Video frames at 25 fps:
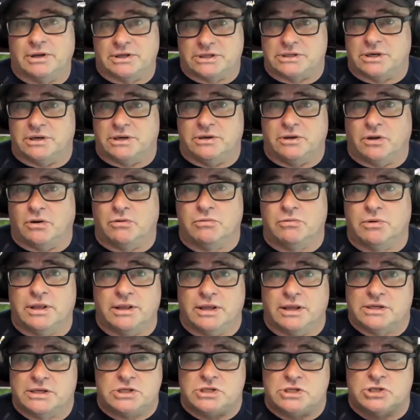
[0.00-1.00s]
You know, and
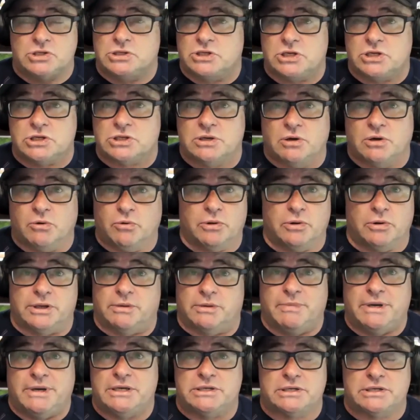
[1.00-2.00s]
that's just all
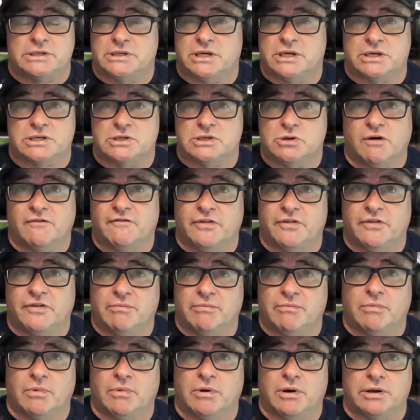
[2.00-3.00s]
it means is it's not for
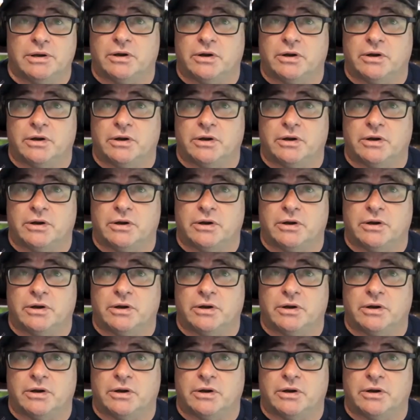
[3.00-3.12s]
them.